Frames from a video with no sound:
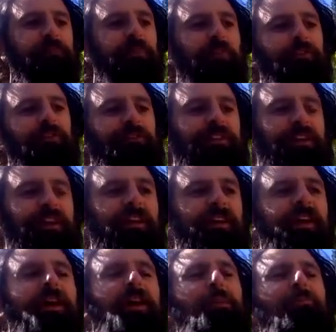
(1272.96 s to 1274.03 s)
music.
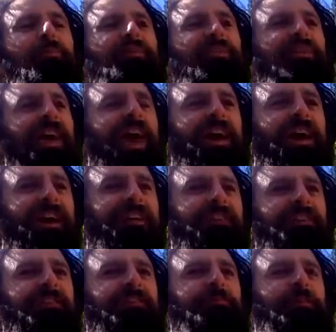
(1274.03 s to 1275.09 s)
But
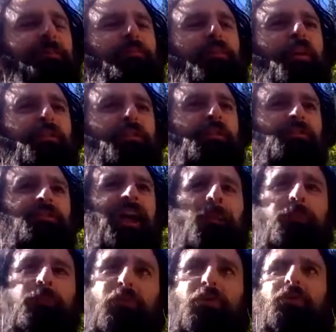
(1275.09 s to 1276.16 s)
then people go to their
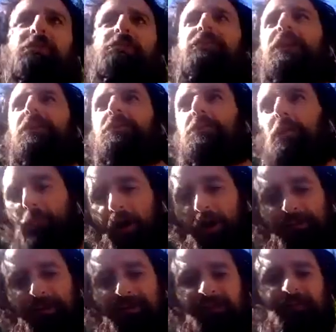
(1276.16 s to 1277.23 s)
temple or they go to a bar
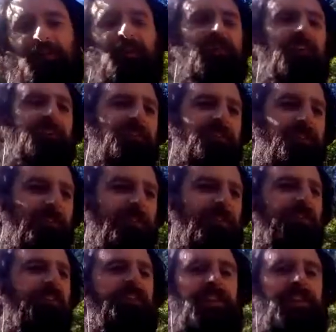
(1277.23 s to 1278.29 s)
mitzvah and they see the
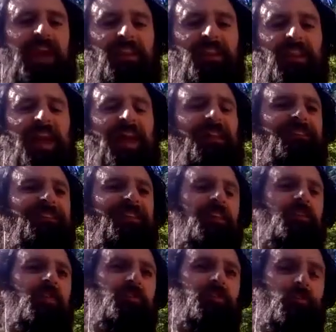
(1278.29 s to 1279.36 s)
music. And again, it's kind
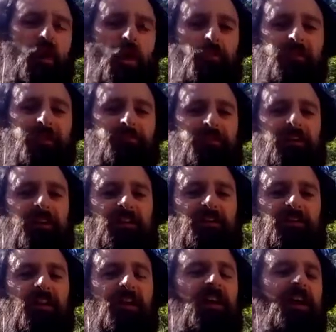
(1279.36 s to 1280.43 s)
of underwhelming
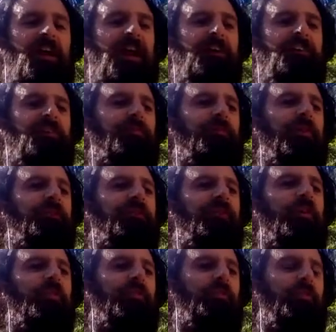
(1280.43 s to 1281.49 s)
because it's
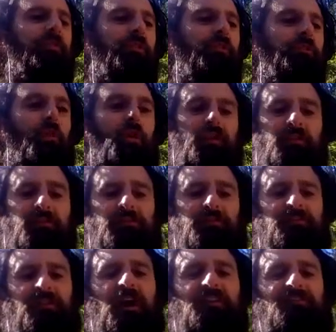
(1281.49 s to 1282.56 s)
folks who are lawyers and
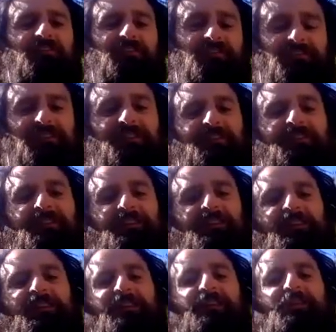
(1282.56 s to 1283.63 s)
doctors and
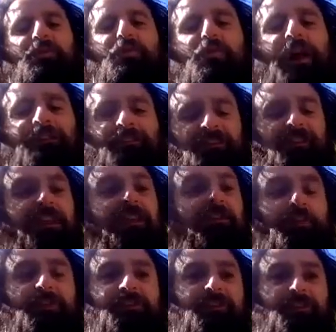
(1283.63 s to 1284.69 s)
whoever, and
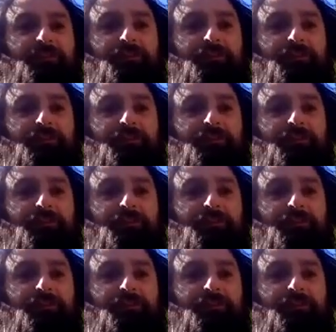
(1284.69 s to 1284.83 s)
which is